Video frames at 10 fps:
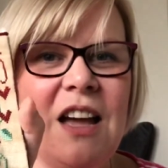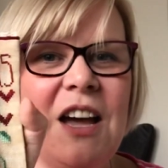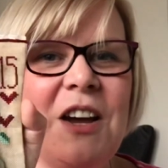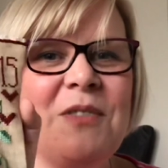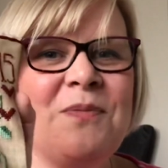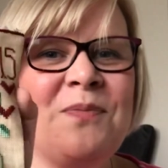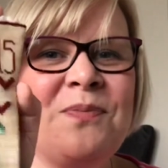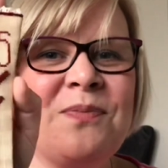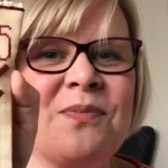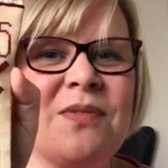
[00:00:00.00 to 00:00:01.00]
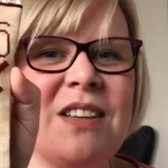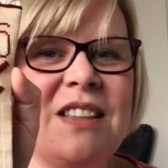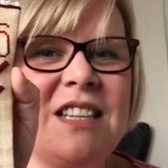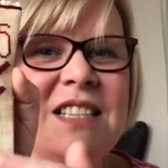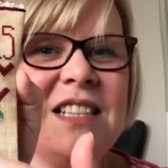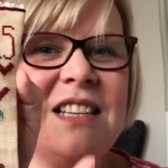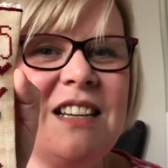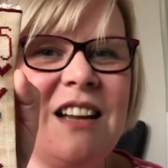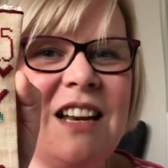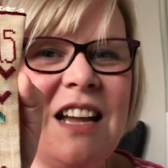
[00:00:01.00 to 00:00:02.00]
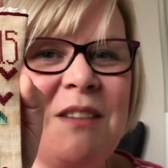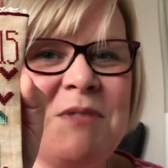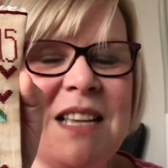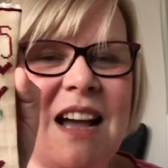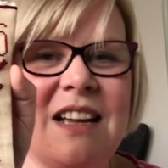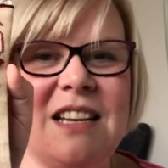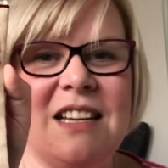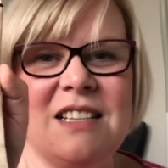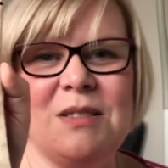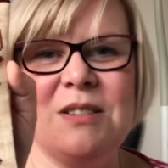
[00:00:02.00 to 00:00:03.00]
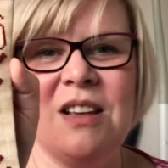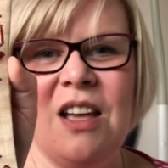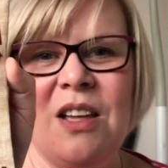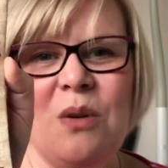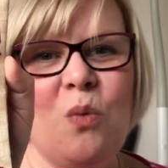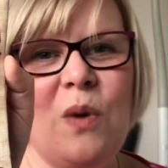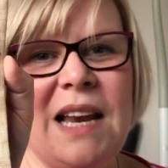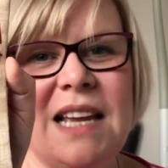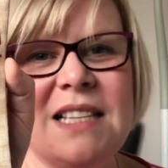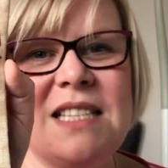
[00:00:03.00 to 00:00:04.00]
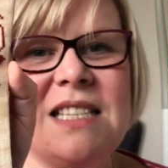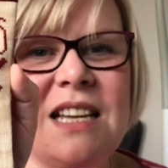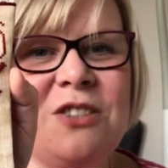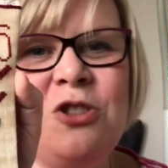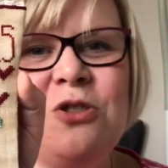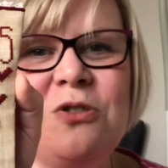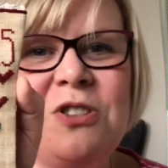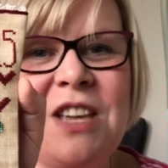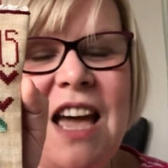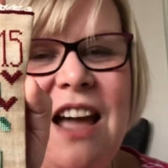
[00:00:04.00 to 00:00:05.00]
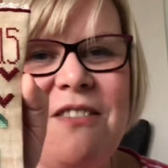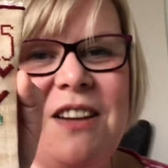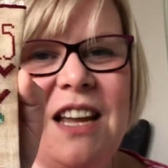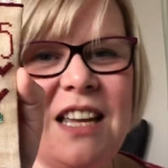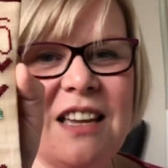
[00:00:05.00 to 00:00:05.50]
And her name was Agnes Willits and George Gervais.